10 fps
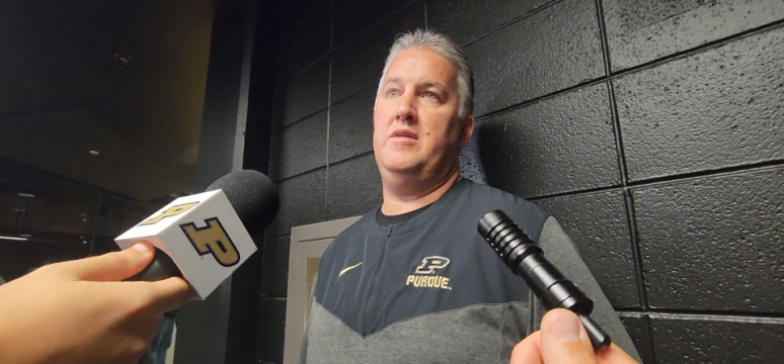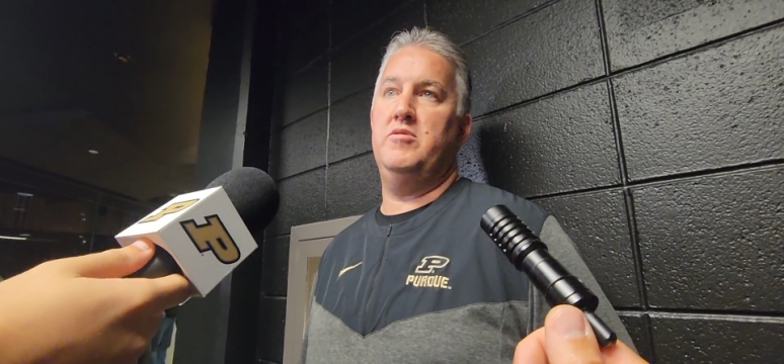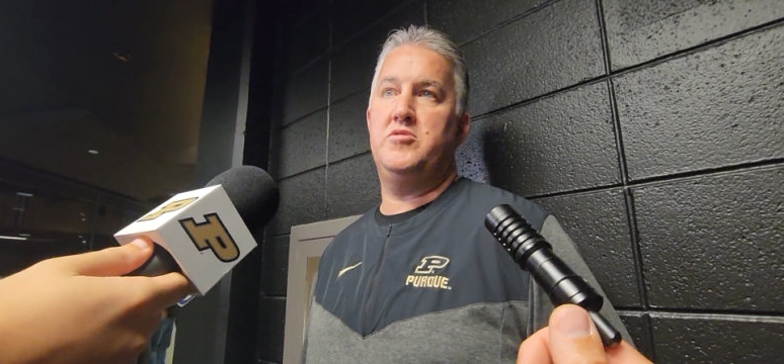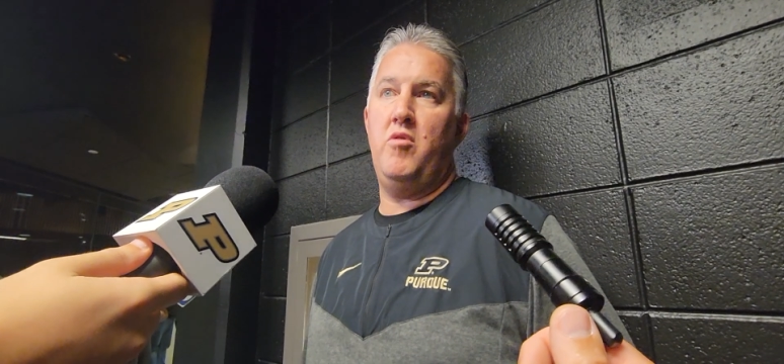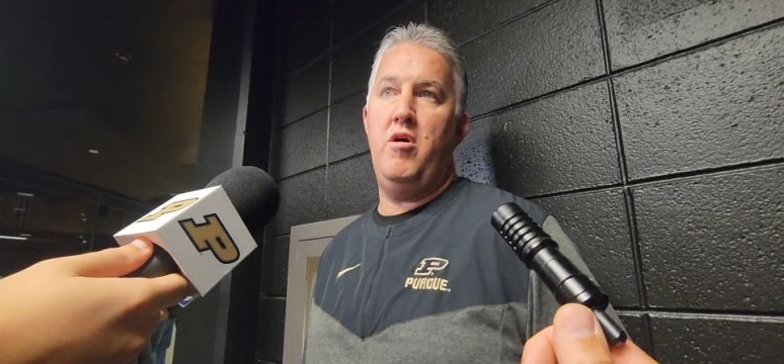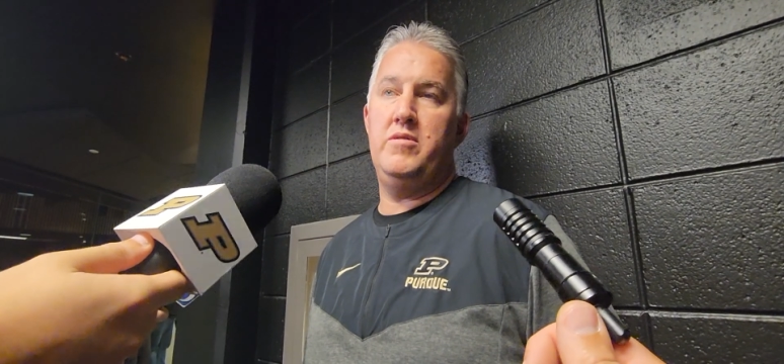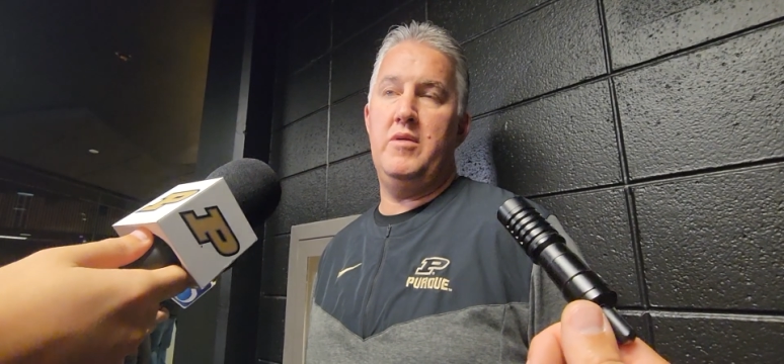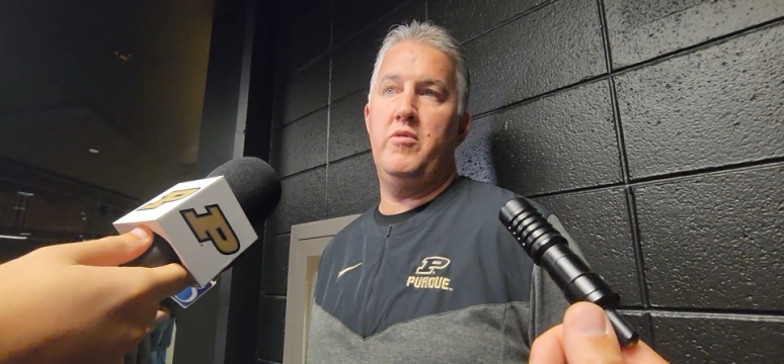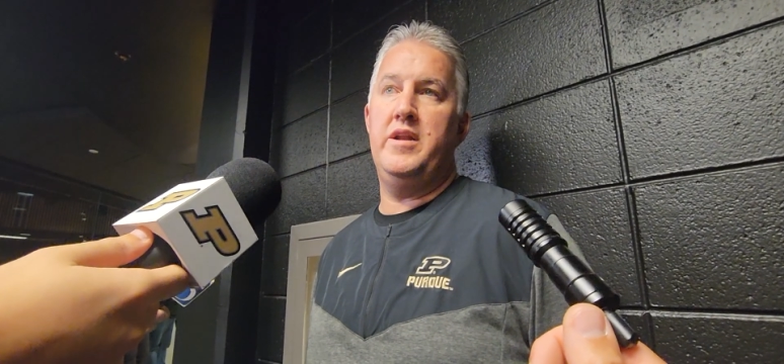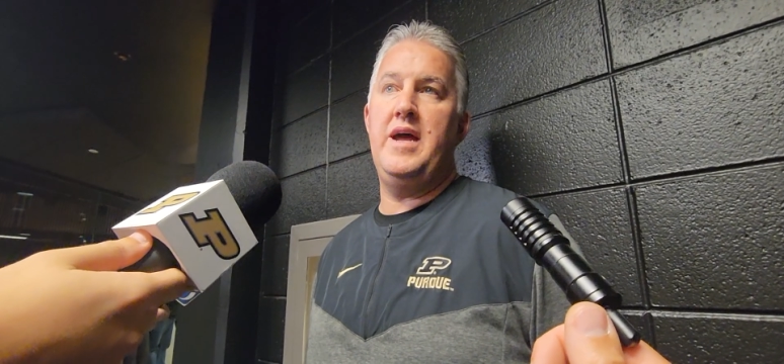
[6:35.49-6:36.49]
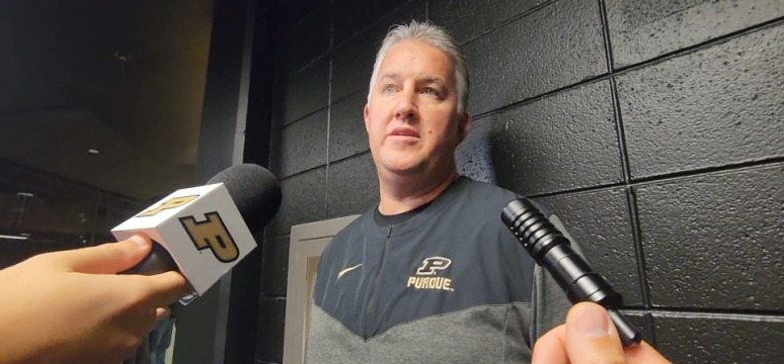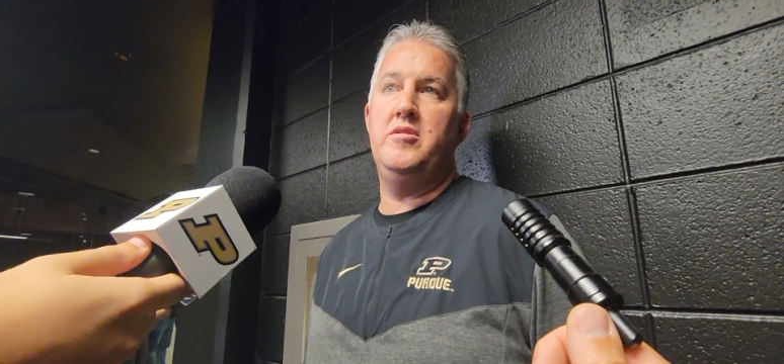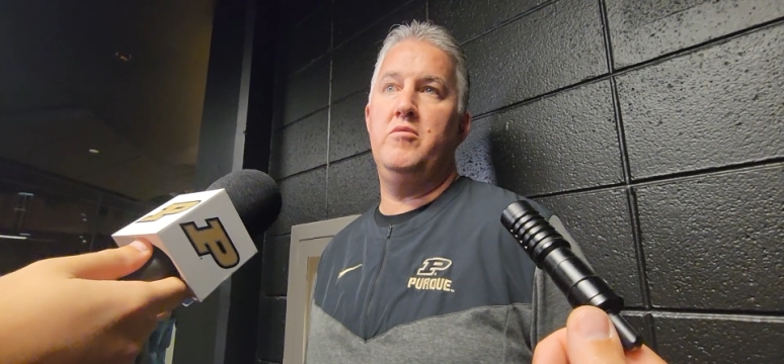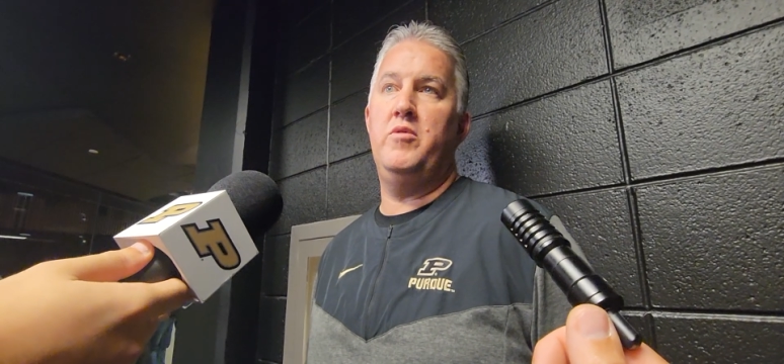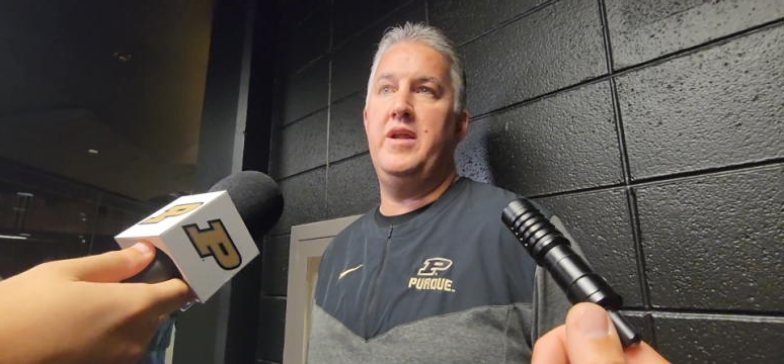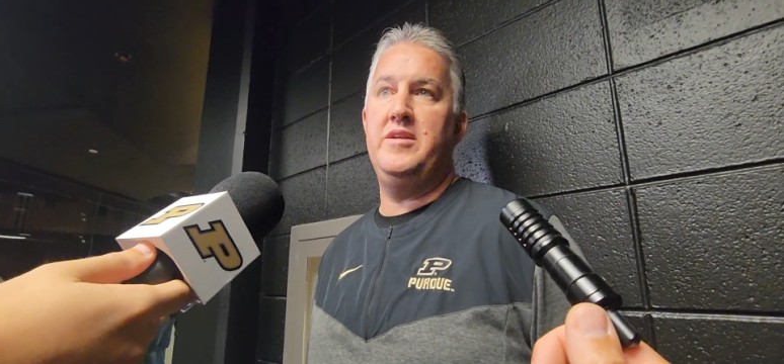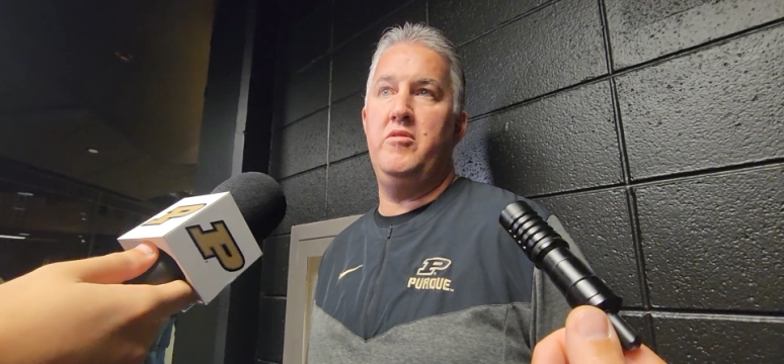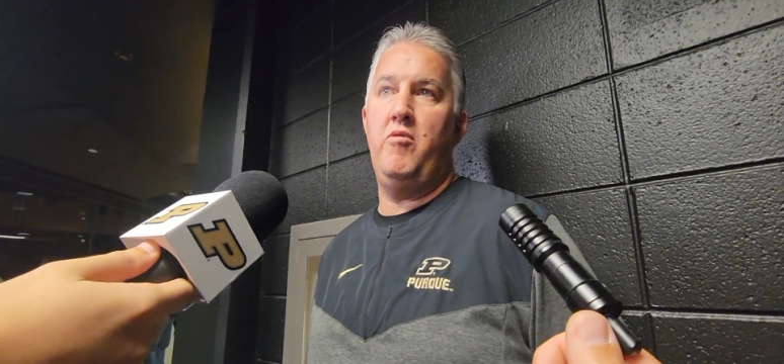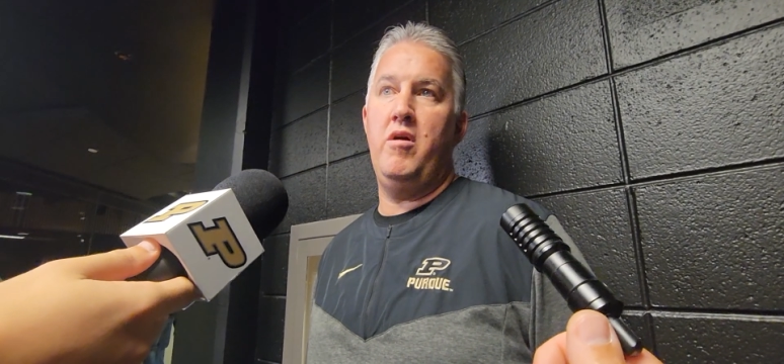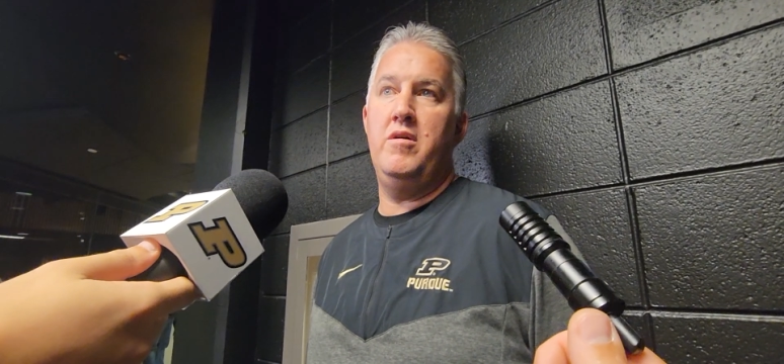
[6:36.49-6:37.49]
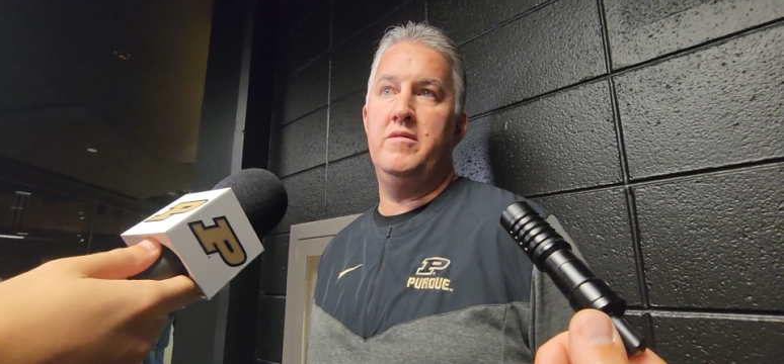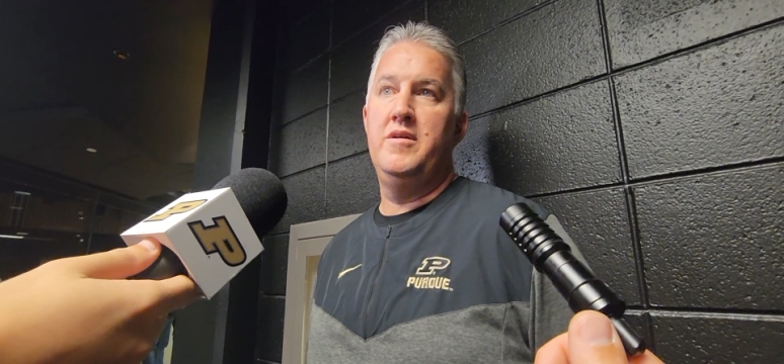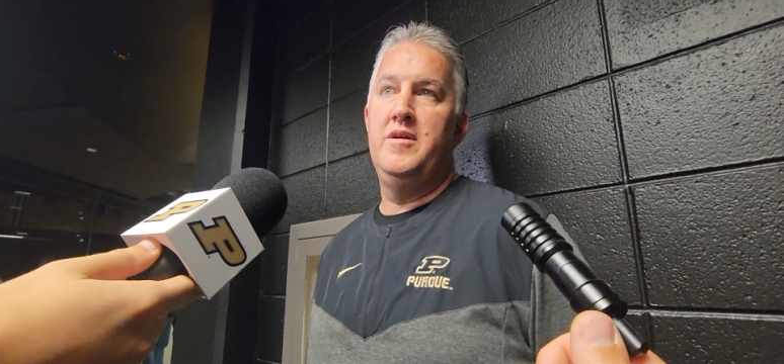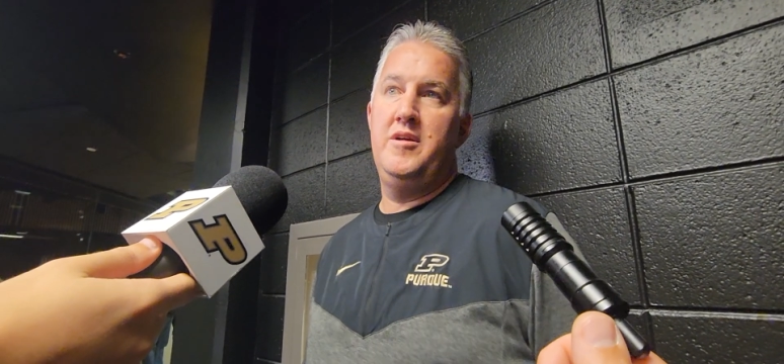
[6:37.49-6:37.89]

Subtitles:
what's wrong? What did I do? What did I do wrong?